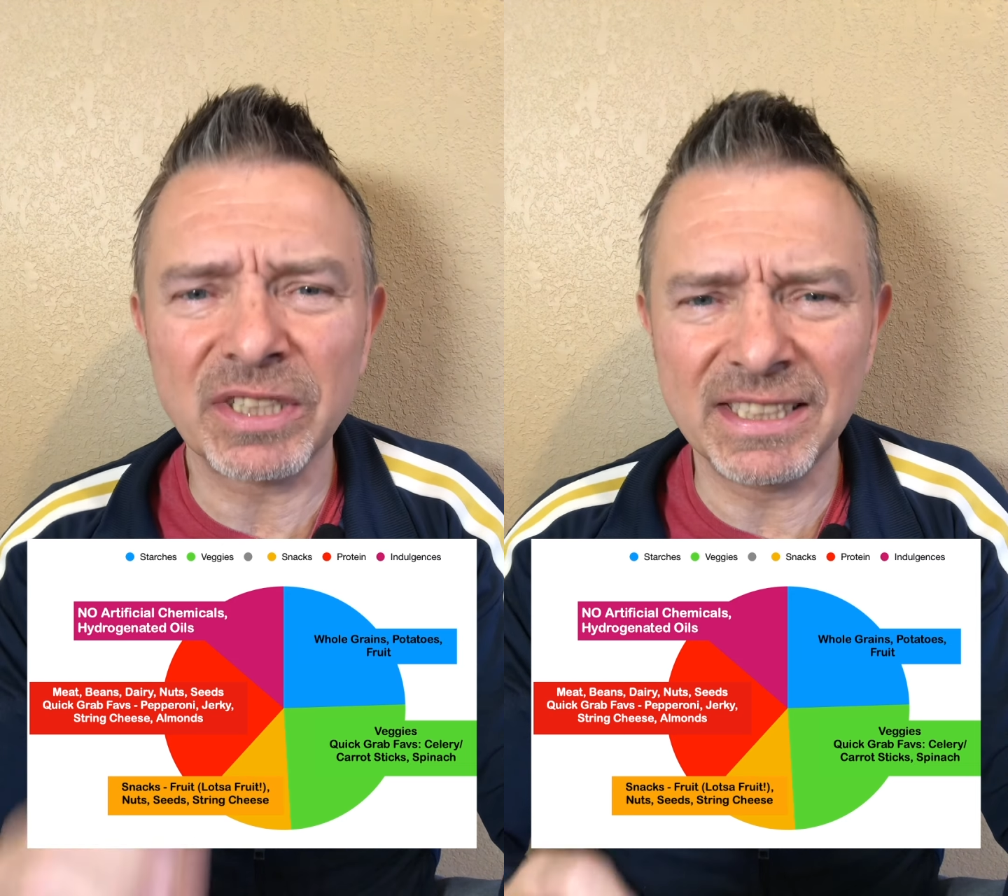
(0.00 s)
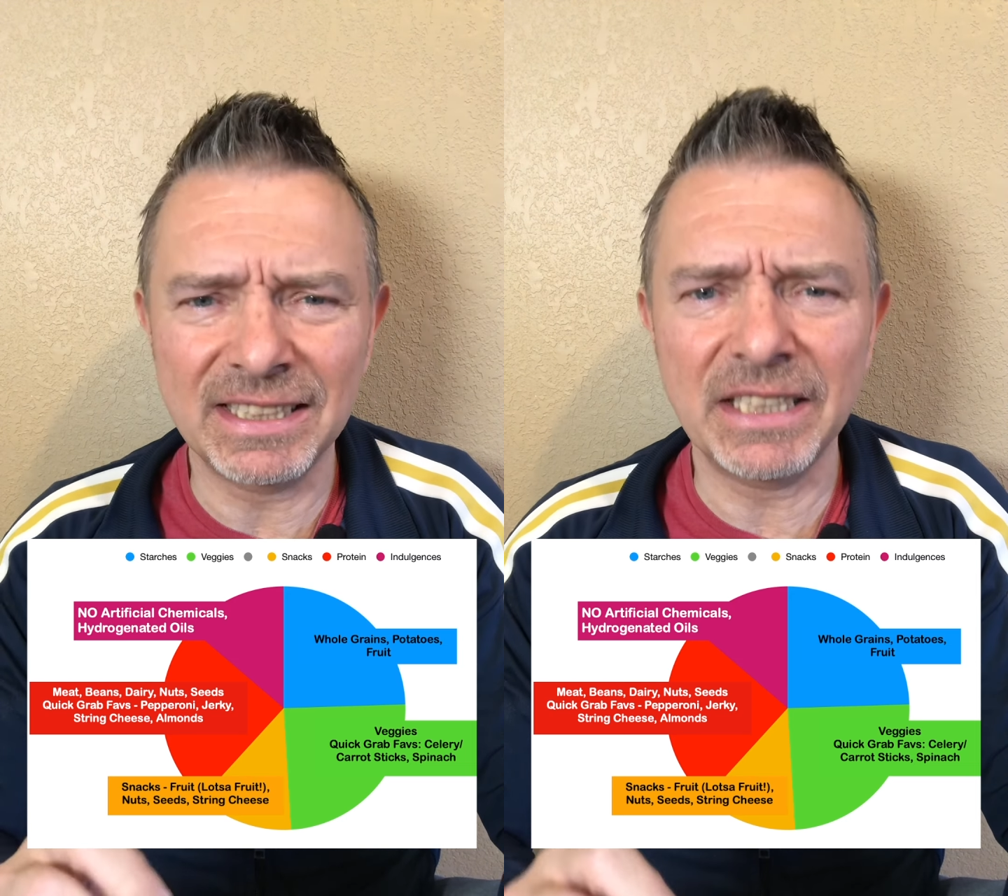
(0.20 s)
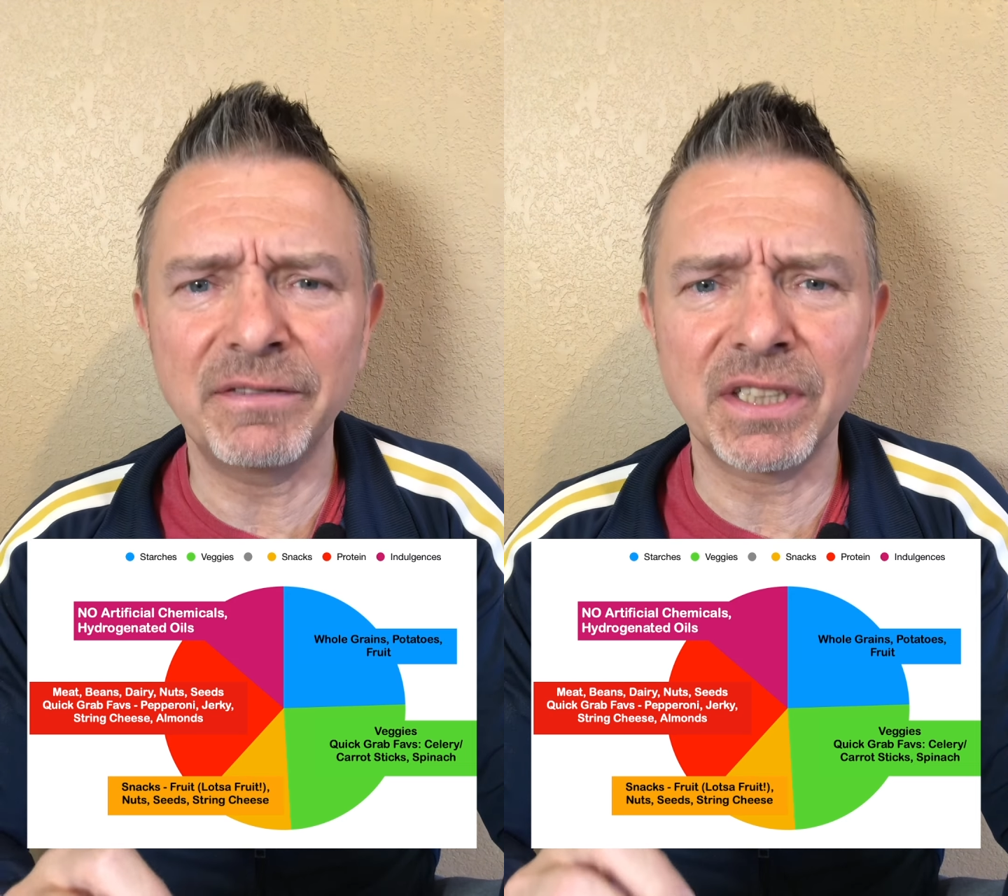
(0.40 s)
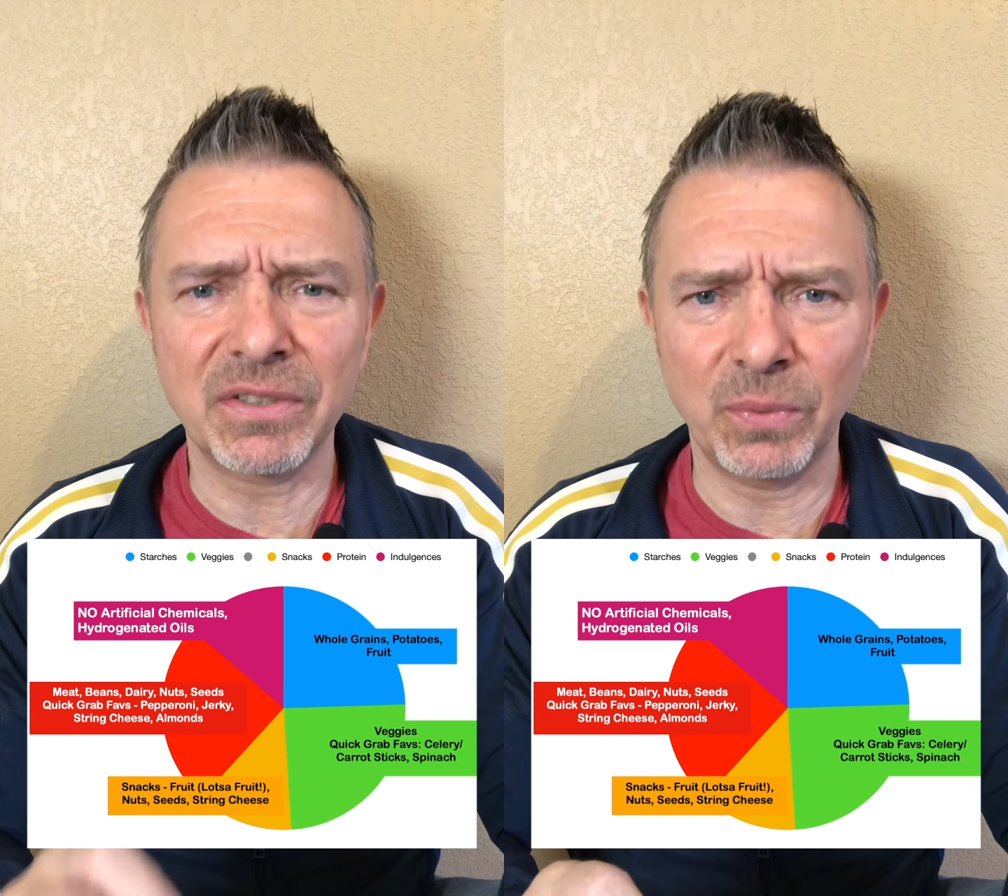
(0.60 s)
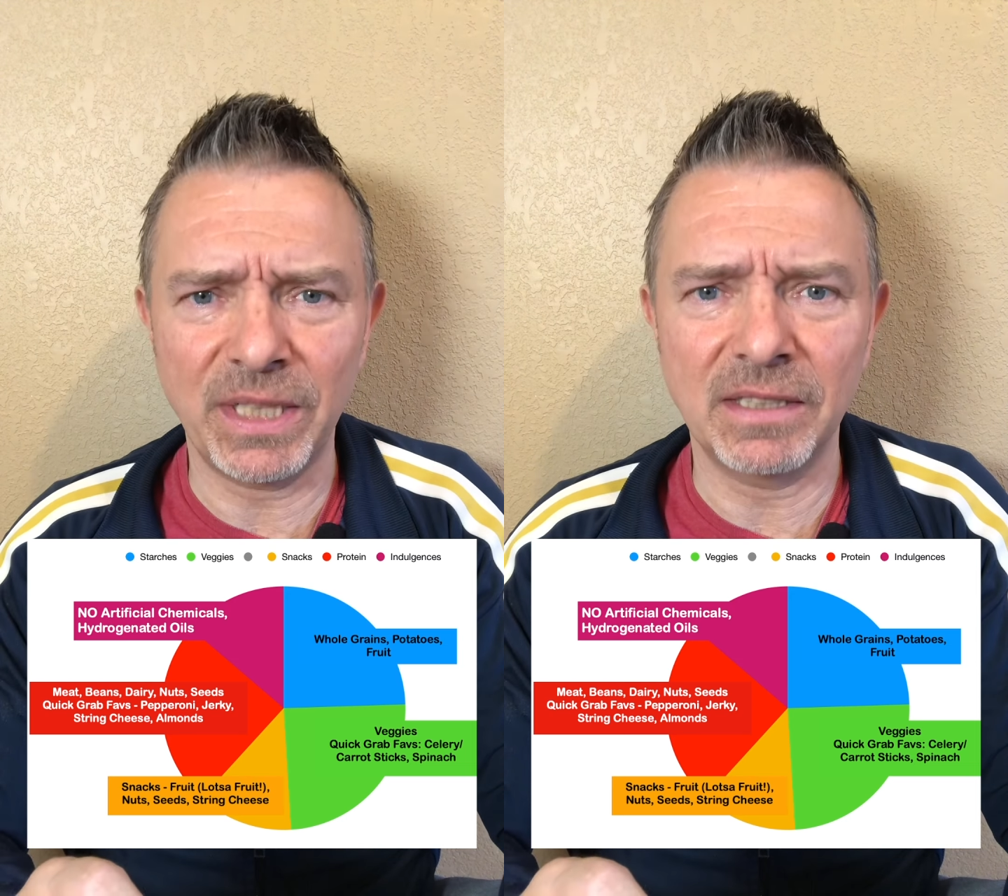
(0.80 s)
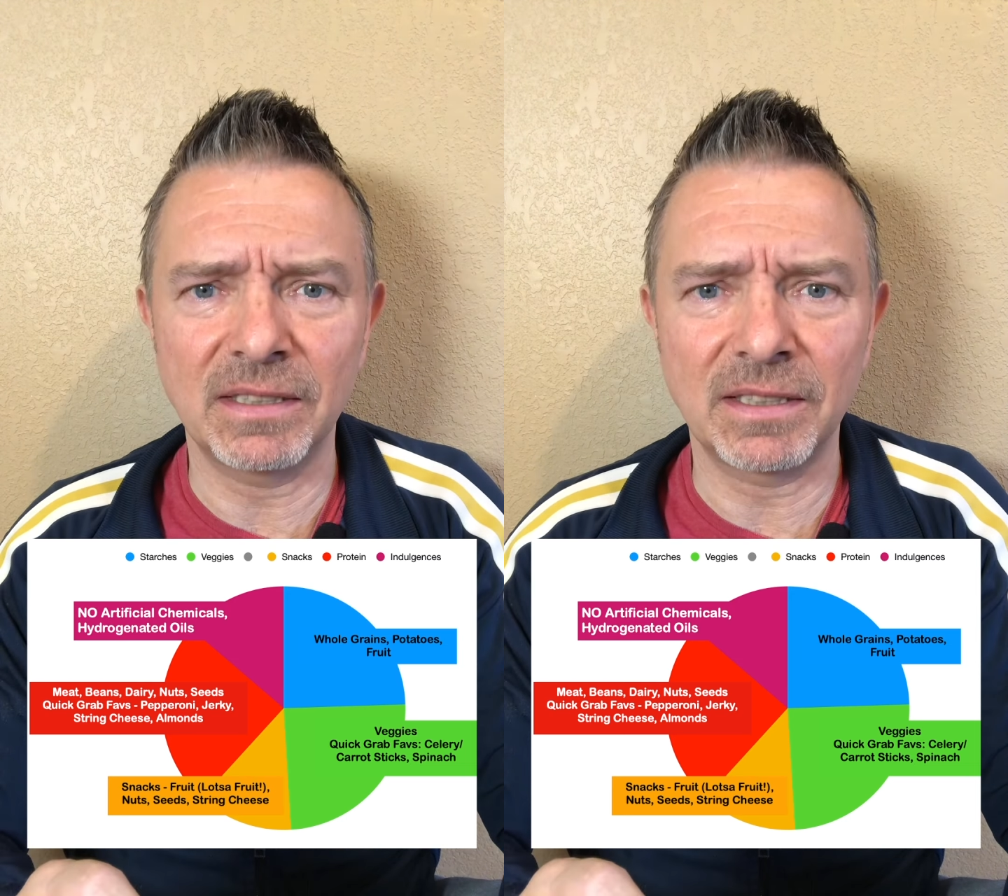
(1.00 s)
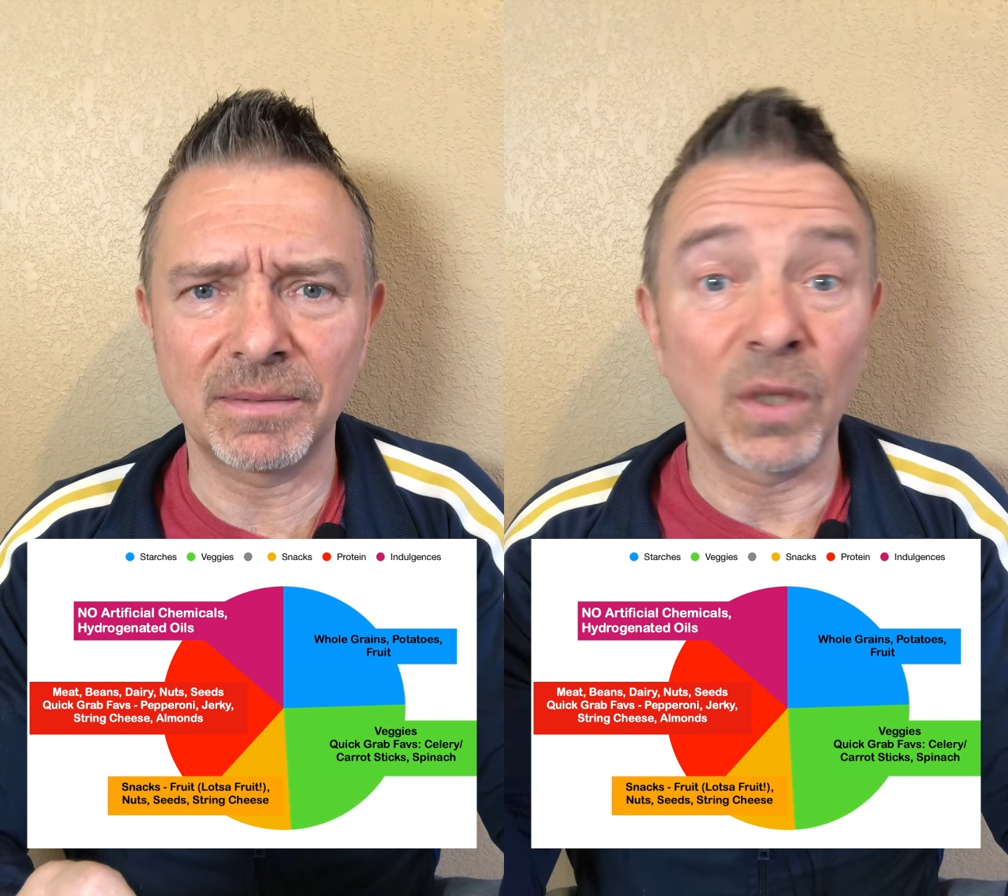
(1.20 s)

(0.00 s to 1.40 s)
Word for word: stevia sweetened.